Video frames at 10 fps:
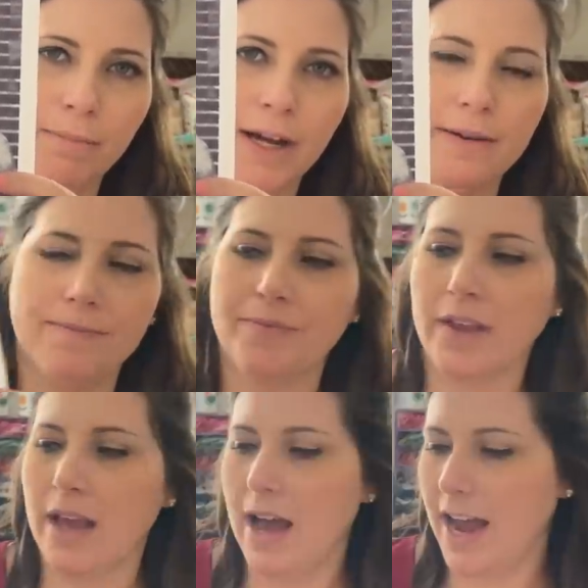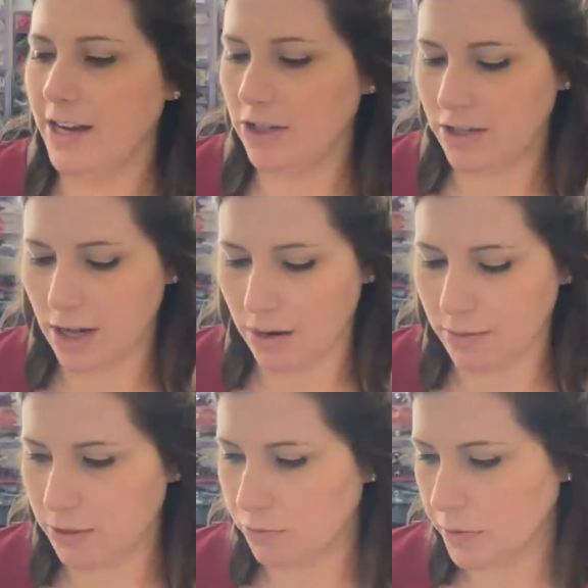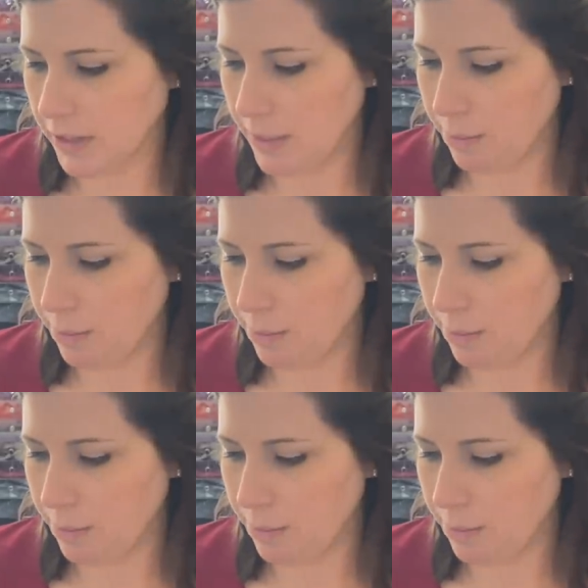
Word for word: But I just thought it was really